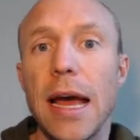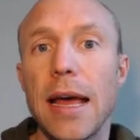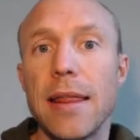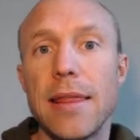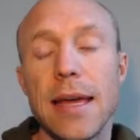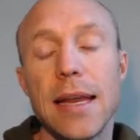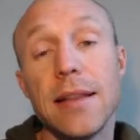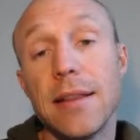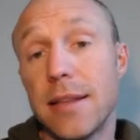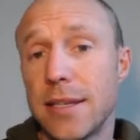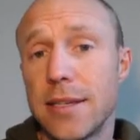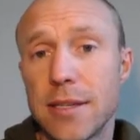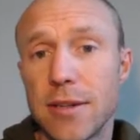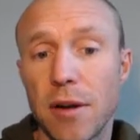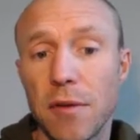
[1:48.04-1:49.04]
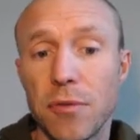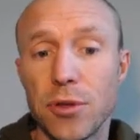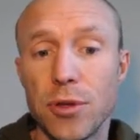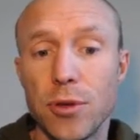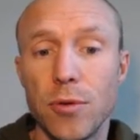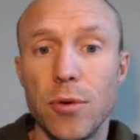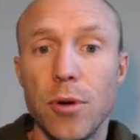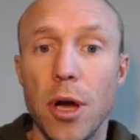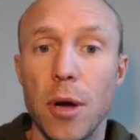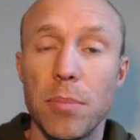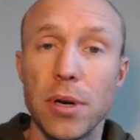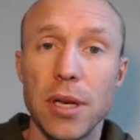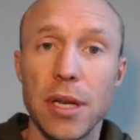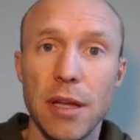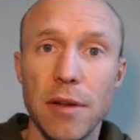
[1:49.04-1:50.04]
then this is not for you.
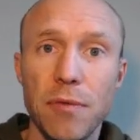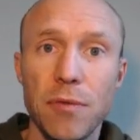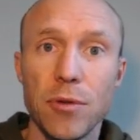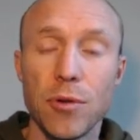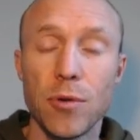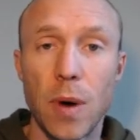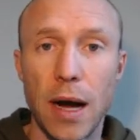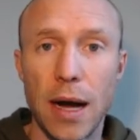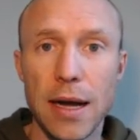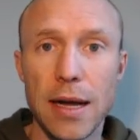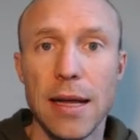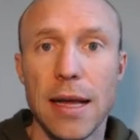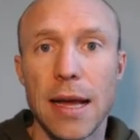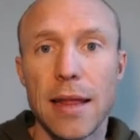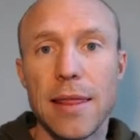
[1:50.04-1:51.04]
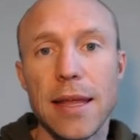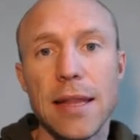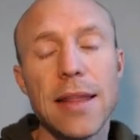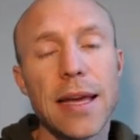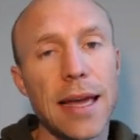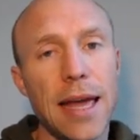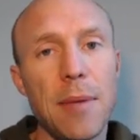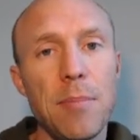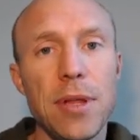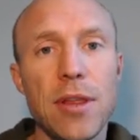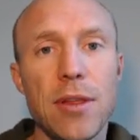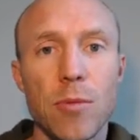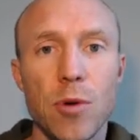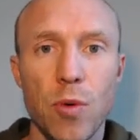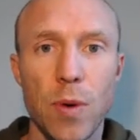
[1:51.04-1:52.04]
But if you are, then there can be
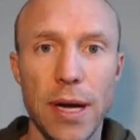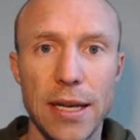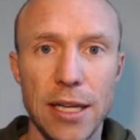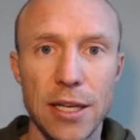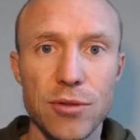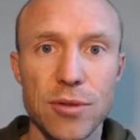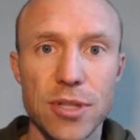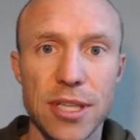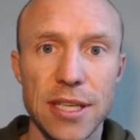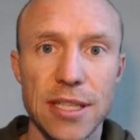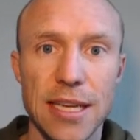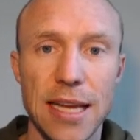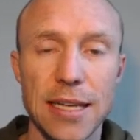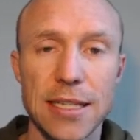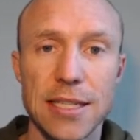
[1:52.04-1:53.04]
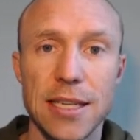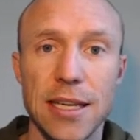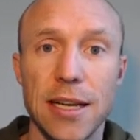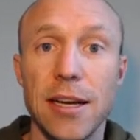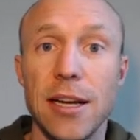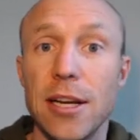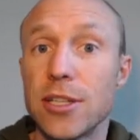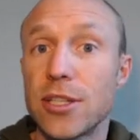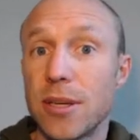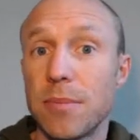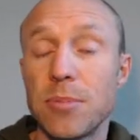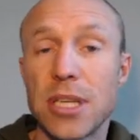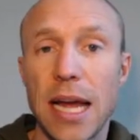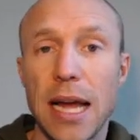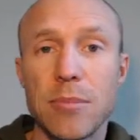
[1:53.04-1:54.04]
some quite interesting tests here.
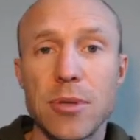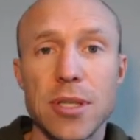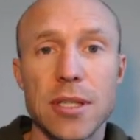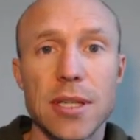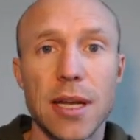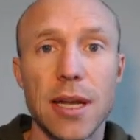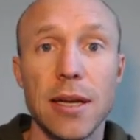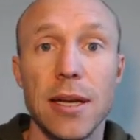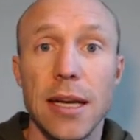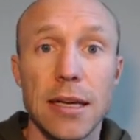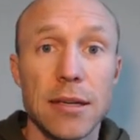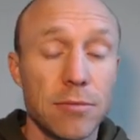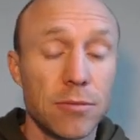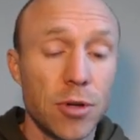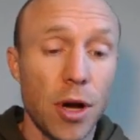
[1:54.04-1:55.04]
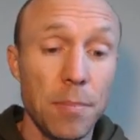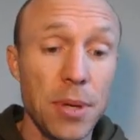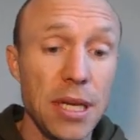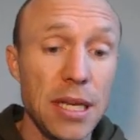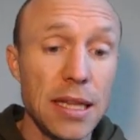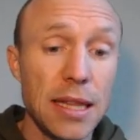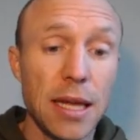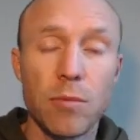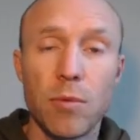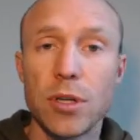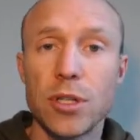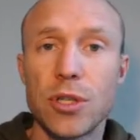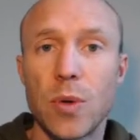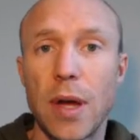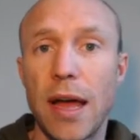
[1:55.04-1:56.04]
Sometimes it's a company that
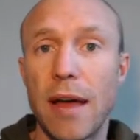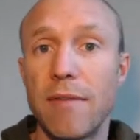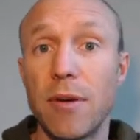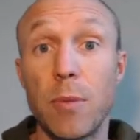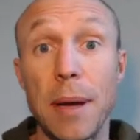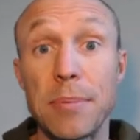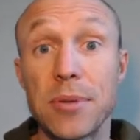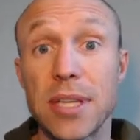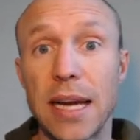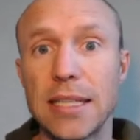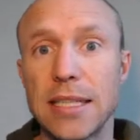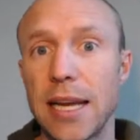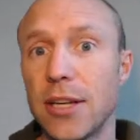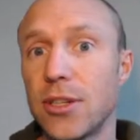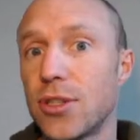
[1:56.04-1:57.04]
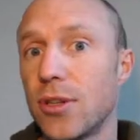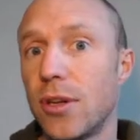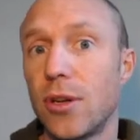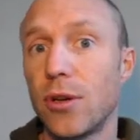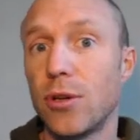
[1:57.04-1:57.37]
wants to have a website tested or